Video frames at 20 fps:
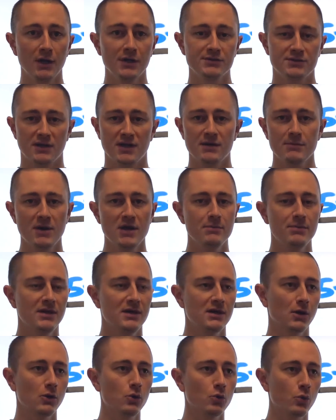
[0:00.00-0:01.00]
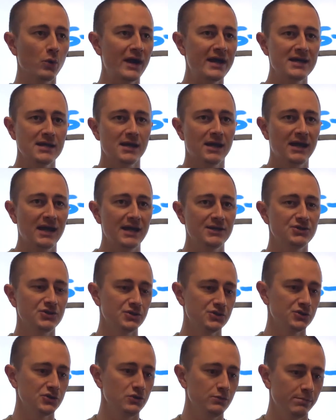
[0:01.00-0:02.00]
So they may be a great catch
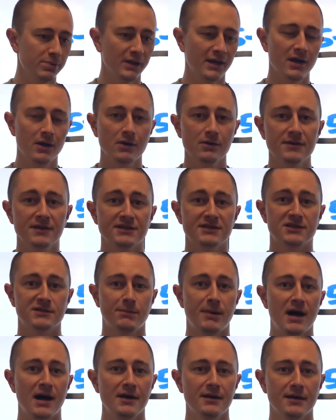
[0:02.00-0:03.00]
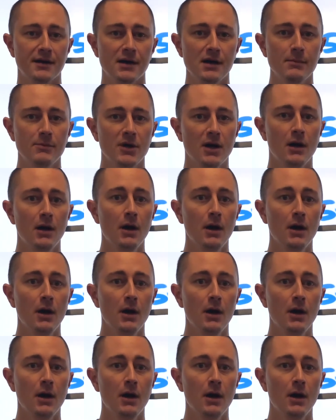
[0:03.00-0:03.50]
and shoot player that's spotting up,